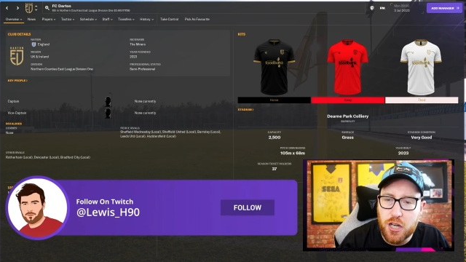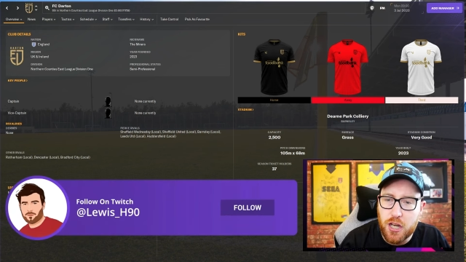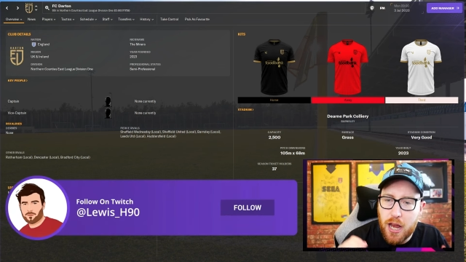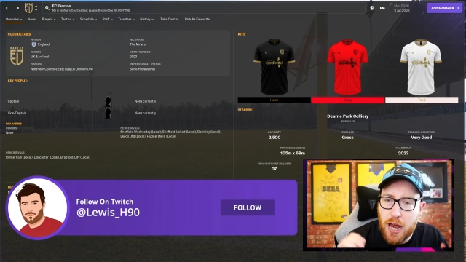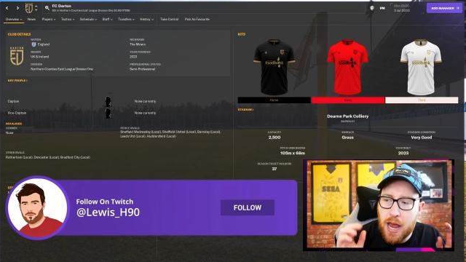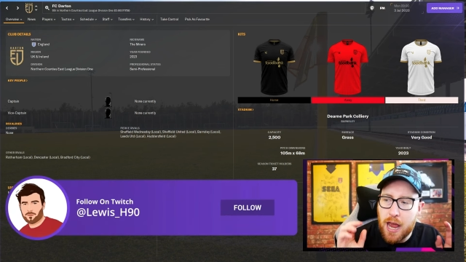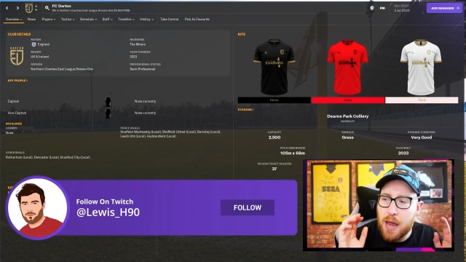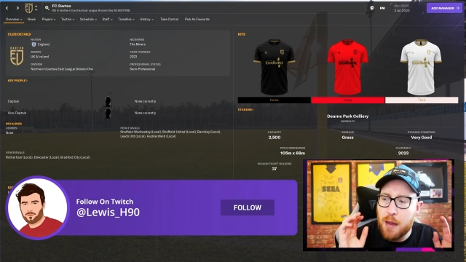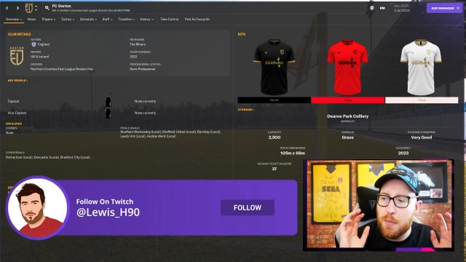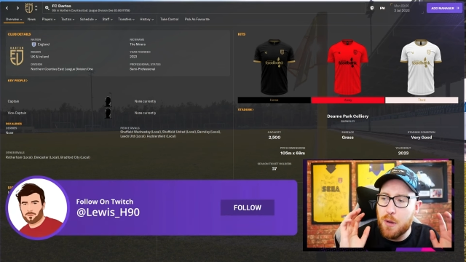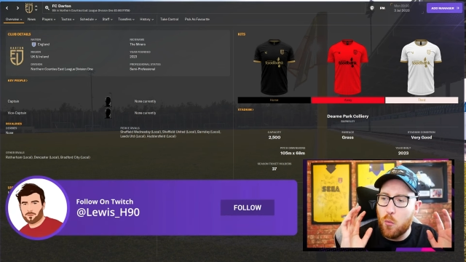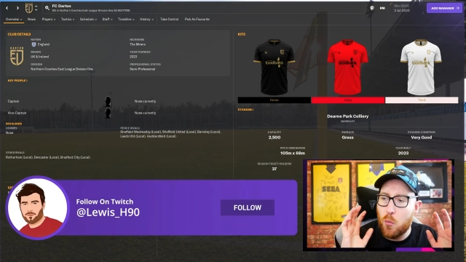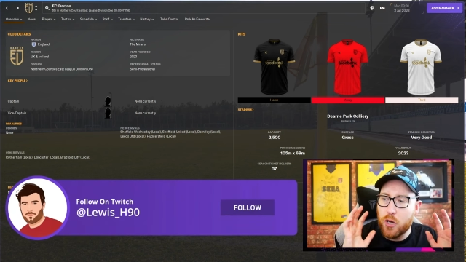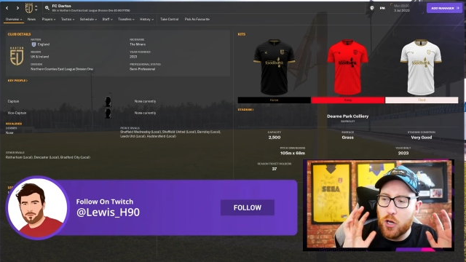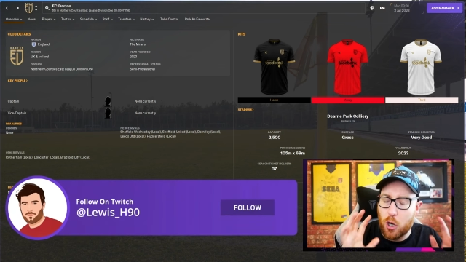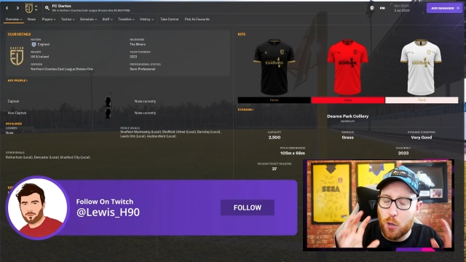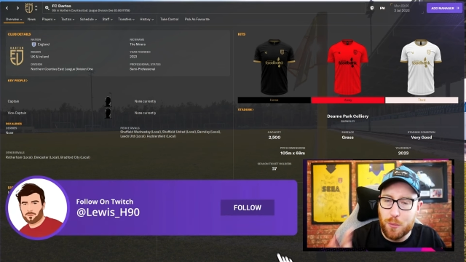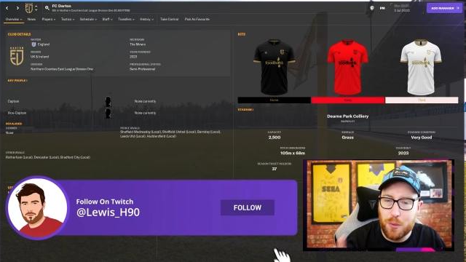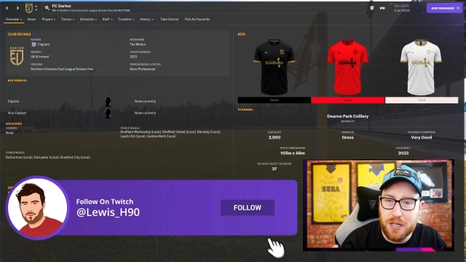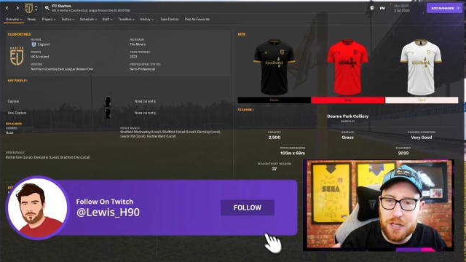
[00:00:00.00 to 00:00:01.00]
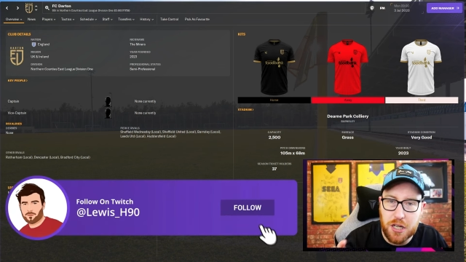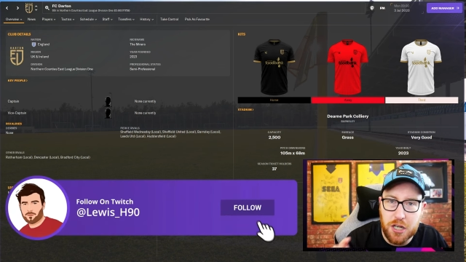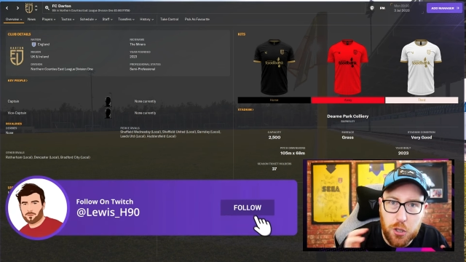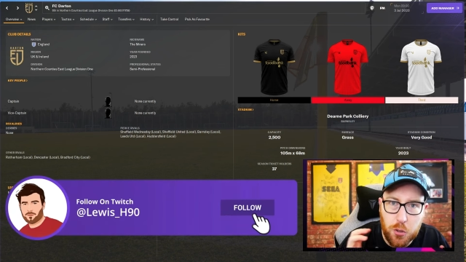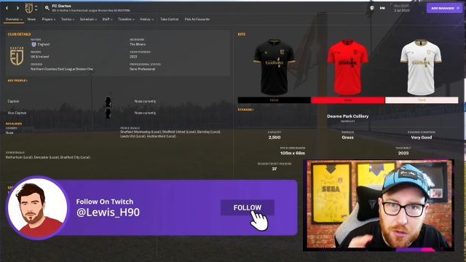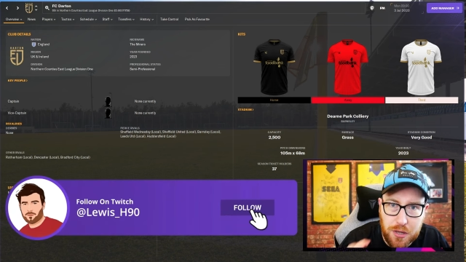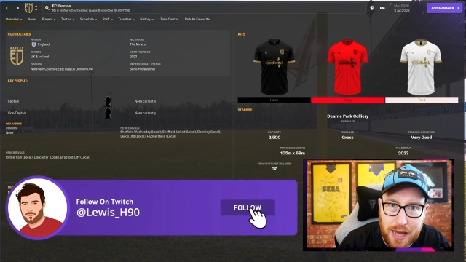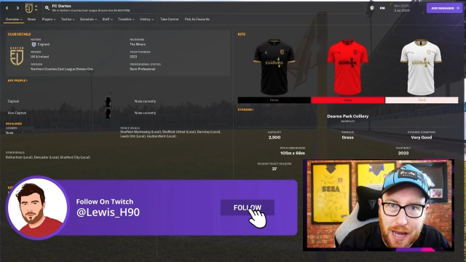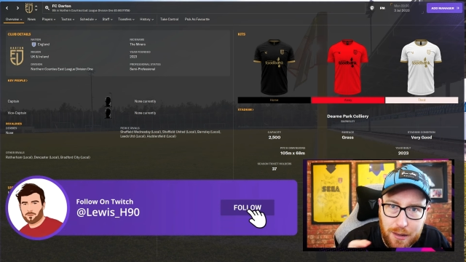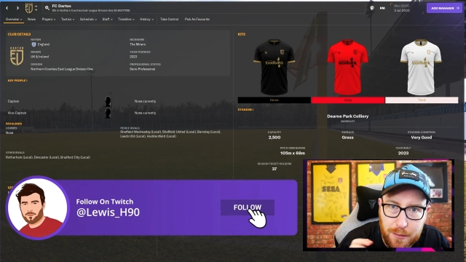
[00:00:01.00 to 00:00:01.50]
And we completed a
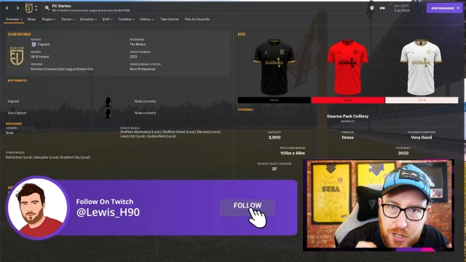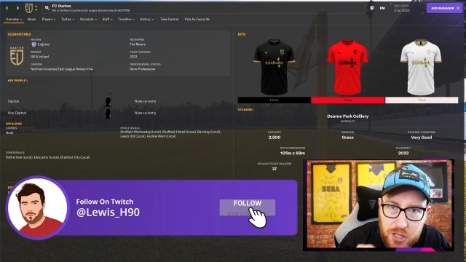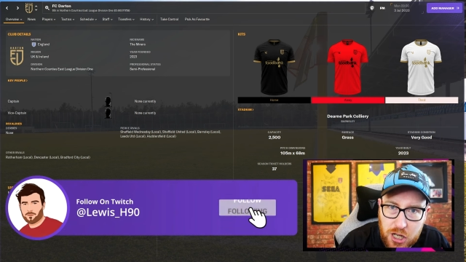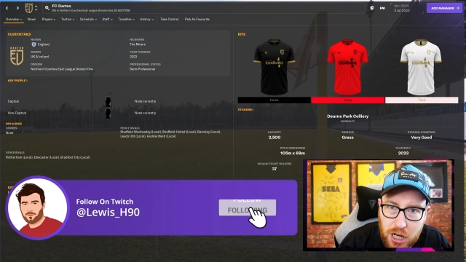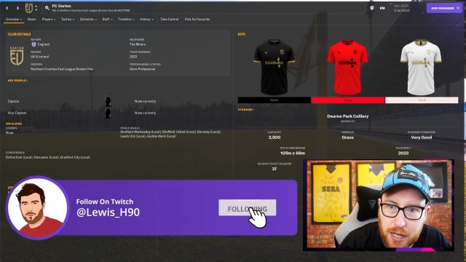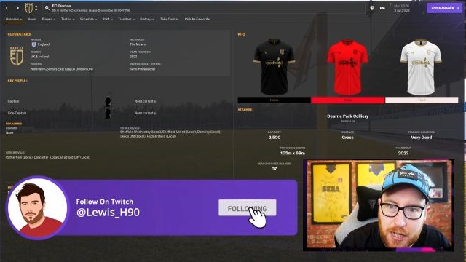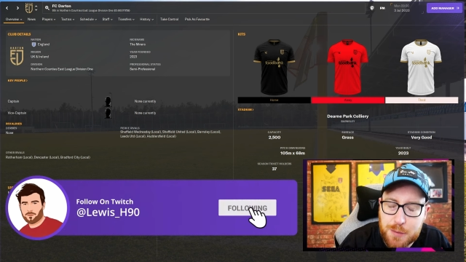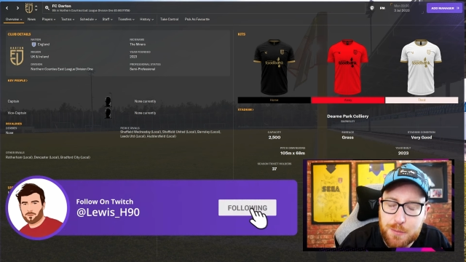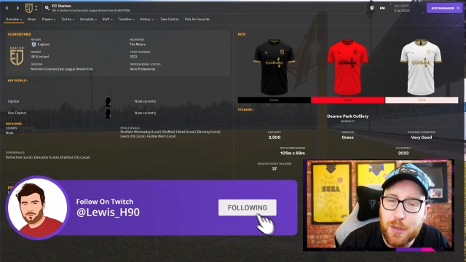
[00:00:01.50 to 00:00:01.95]
Youth Academy challenge.